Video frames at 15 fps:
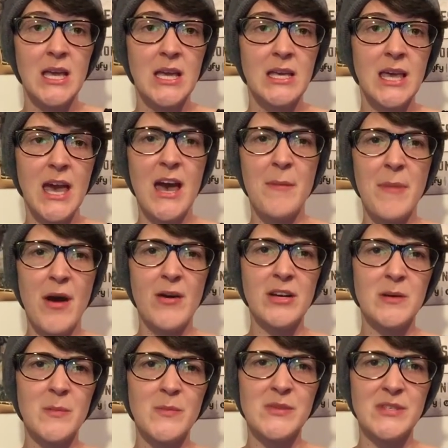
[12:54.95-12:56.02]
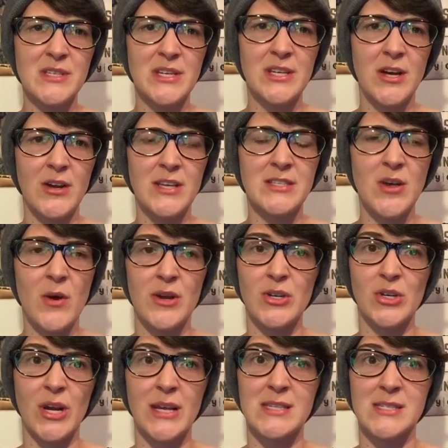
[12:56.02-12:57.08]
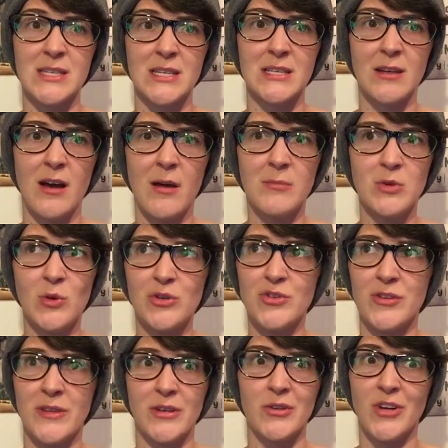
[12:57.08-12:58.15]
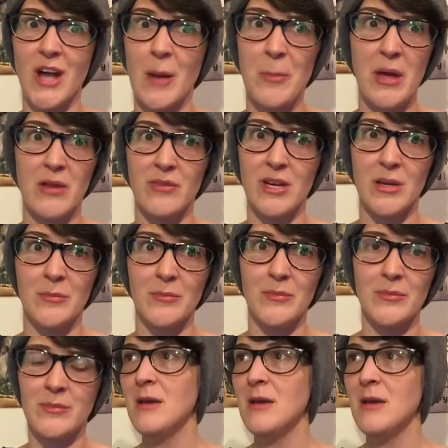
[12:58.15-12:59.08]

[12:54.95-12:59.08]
yeah, Malcolm's, he's going crazy. I'm torturing the crap out of him.